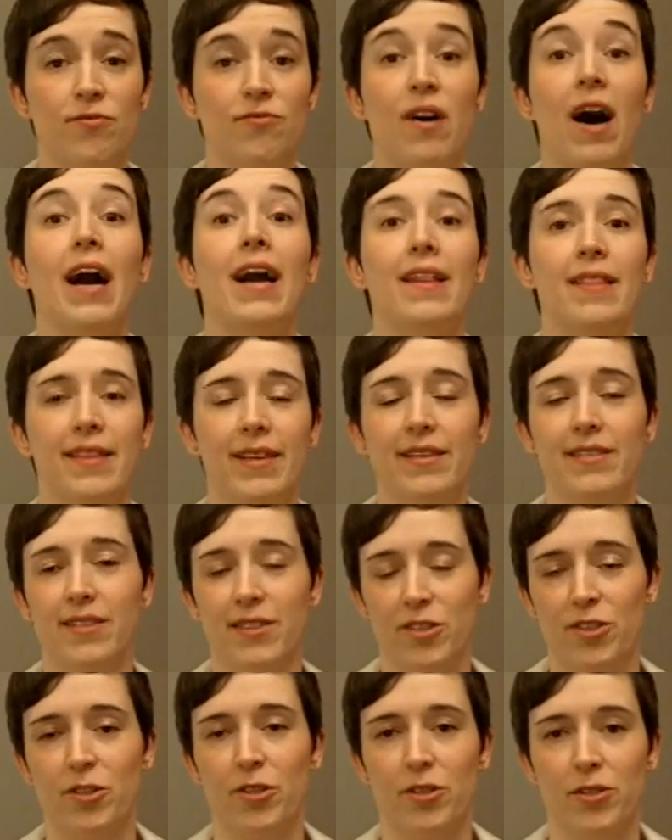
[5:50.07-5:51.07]
find these
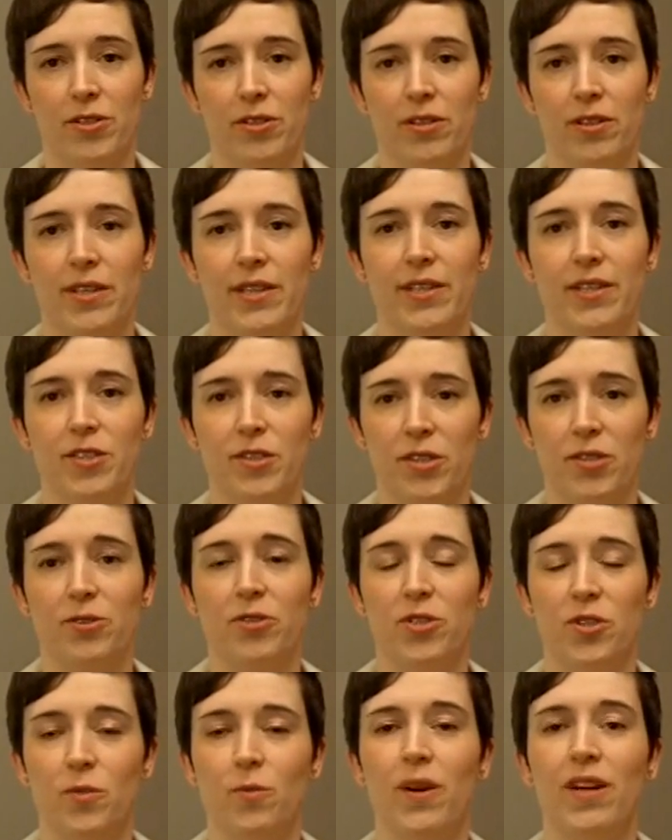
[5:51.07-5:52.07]

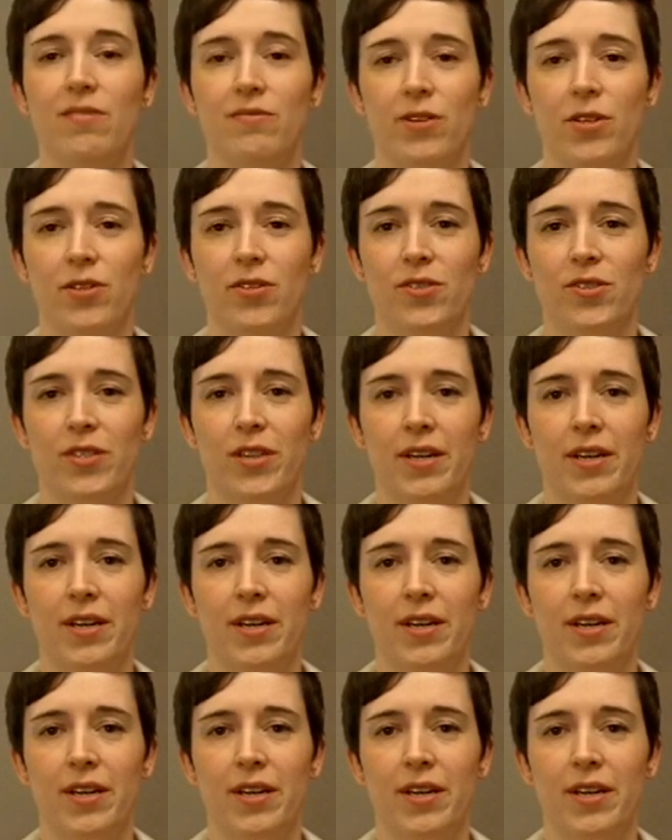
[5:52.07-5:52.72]
excursion wafers.